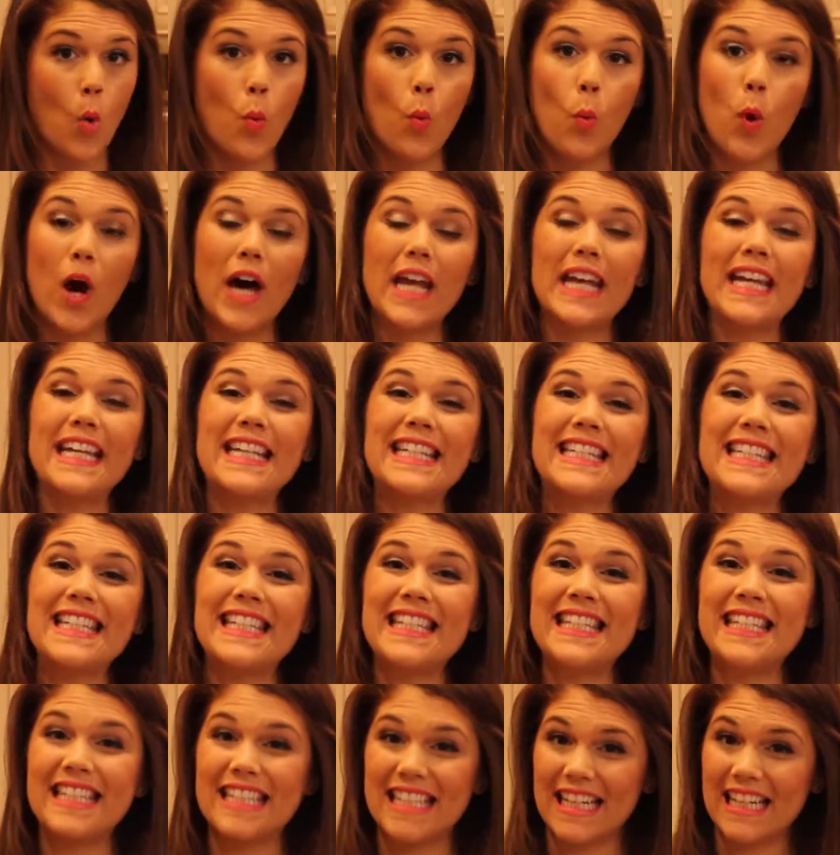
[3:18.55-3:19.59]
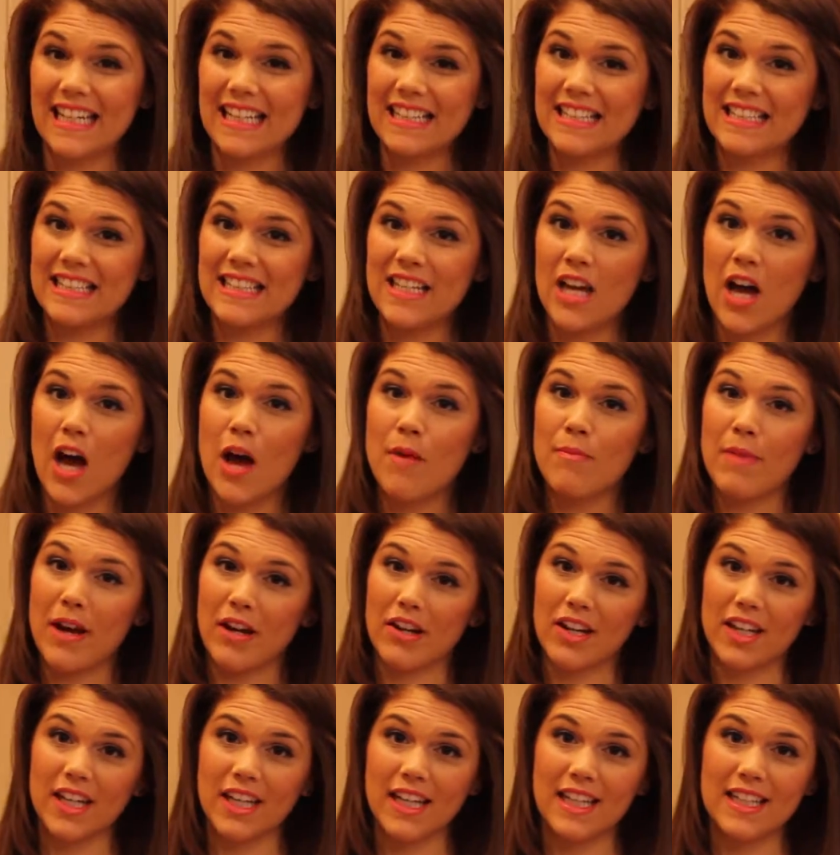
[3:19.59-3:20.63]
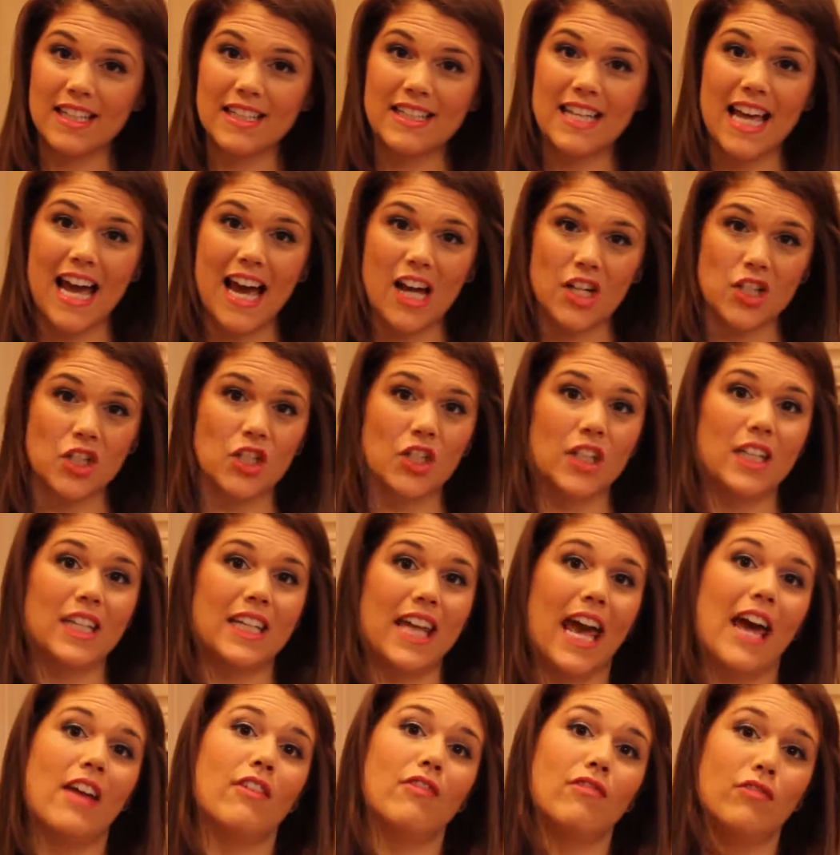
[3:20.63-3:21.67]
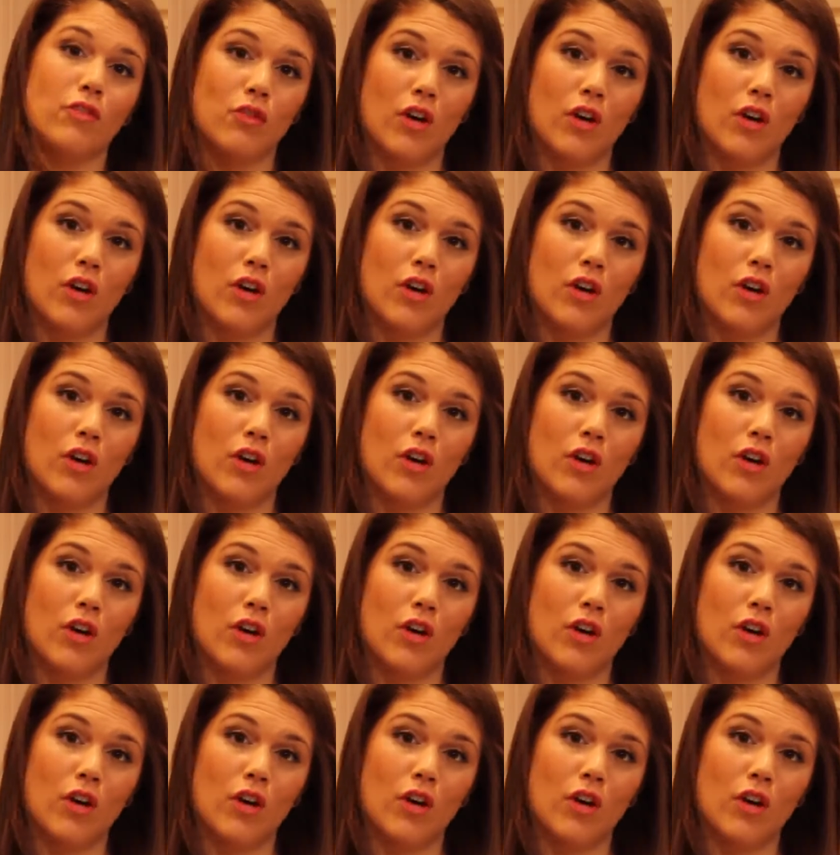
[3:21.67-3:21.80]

1 in 6 Americans actually get